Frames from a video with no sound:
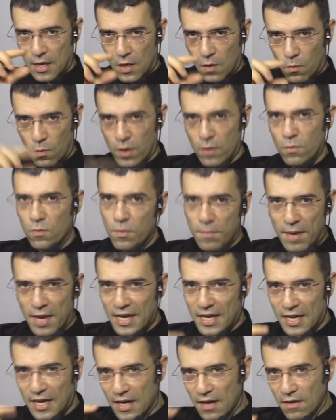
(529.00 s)
When we
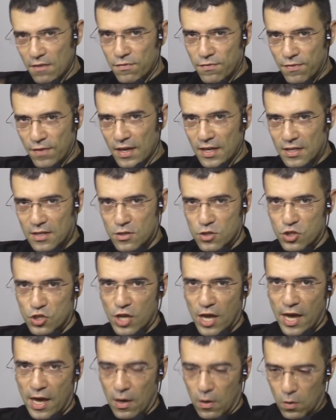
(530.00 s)
make a thick
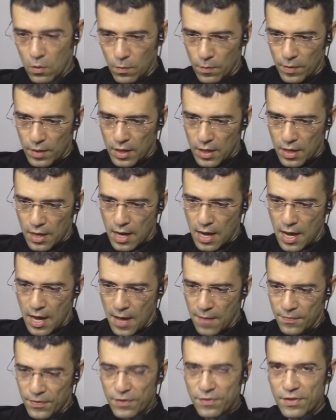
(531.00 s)
gel,
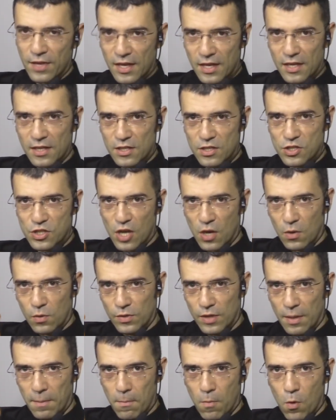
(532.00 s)
the thicker the gel,
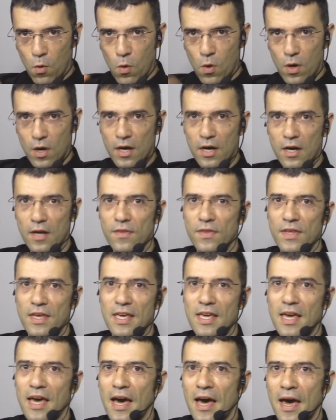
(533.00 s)
the more
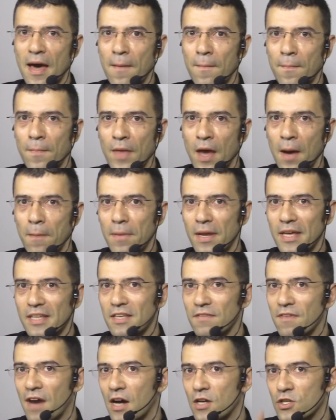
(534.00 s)
the
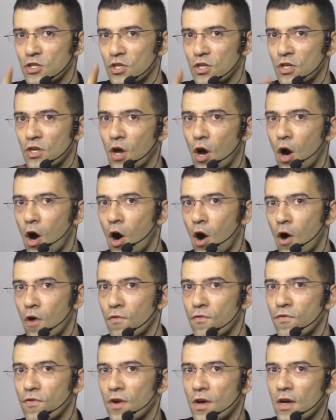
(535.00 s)
ablative action of
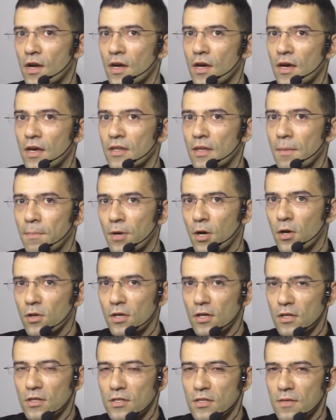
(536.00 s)
the
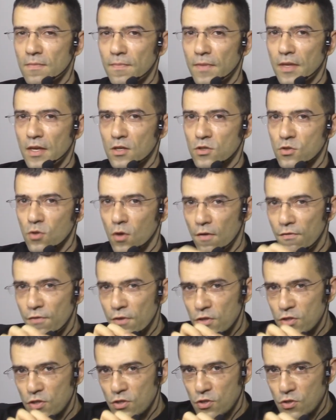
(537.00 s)
product. So if you
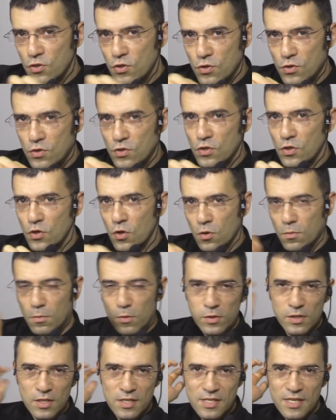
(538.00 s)
just use normal
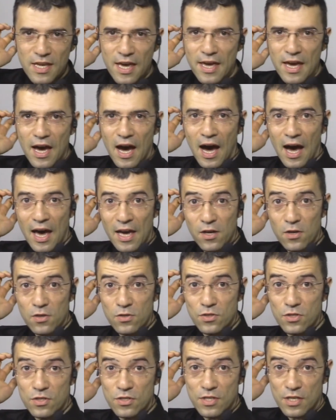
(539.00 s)
TCA, a high
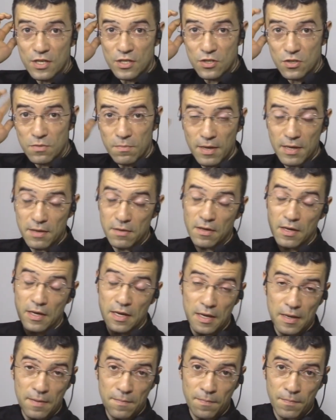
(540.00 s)
concentration,
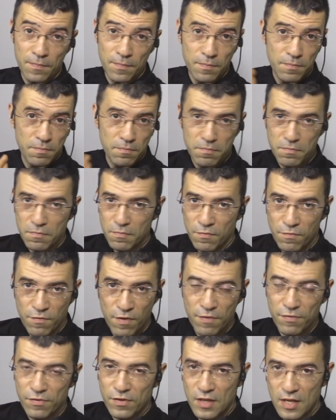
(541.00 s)

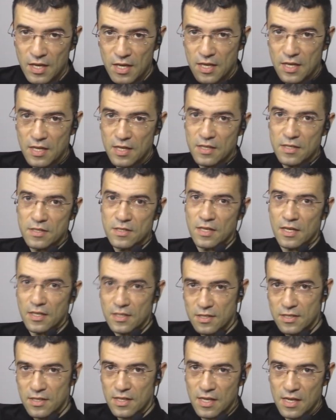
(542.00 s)
50,
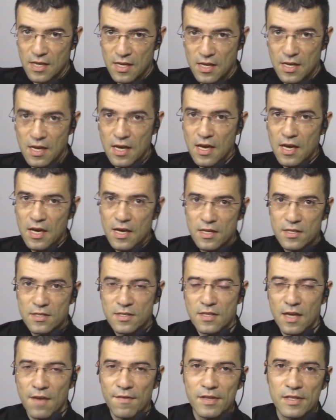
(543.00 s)
60,
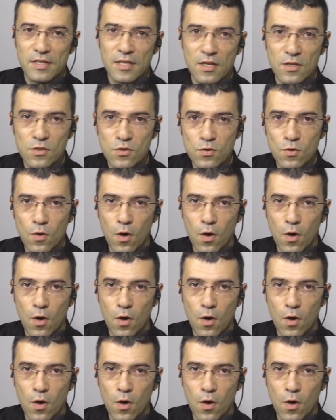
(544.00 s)
70, and so